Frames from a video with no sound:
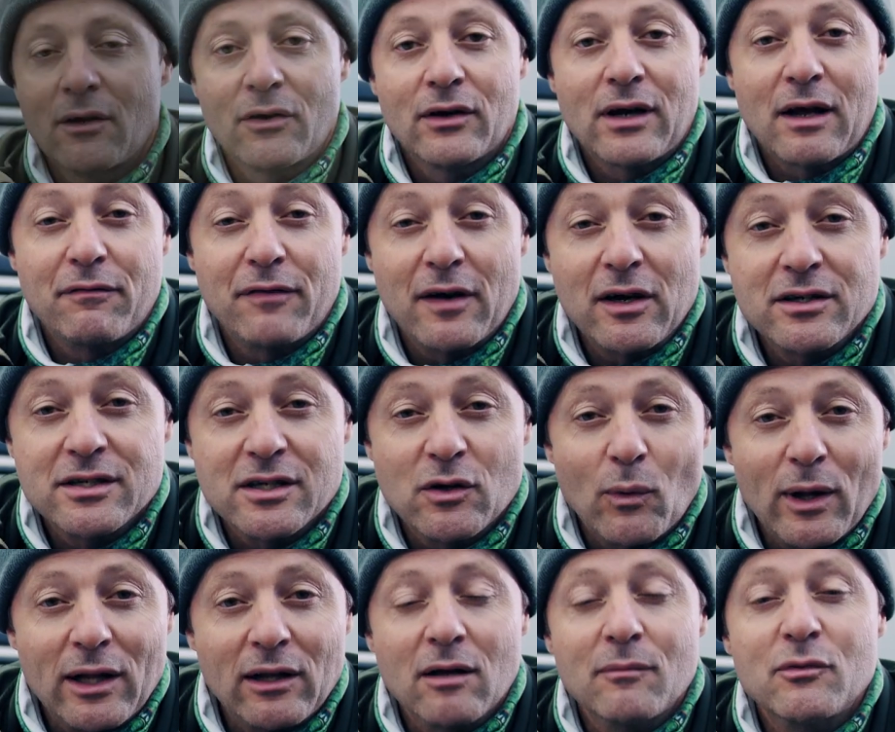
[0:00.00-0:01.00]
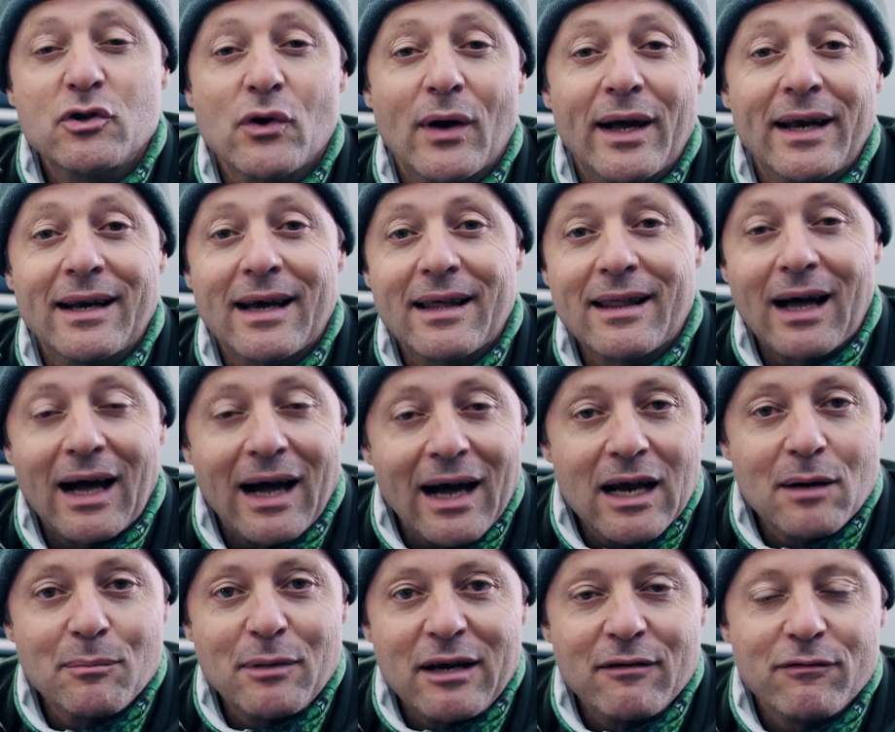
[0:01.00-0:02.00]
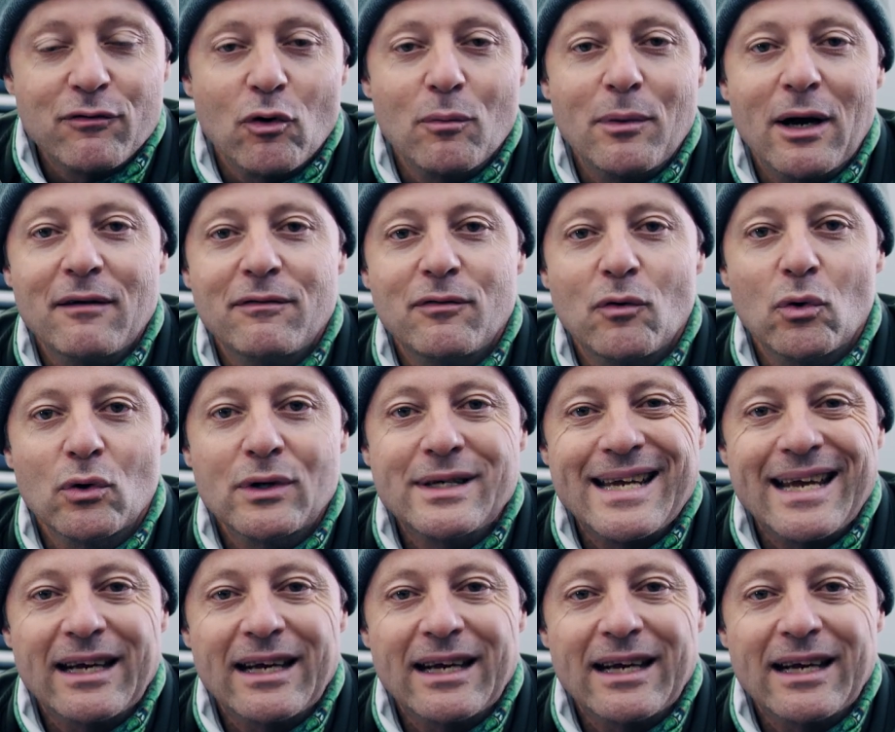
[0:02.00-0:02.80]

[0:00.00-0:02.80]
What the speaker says: Good day, folks, and welcome to another Ironman 4x4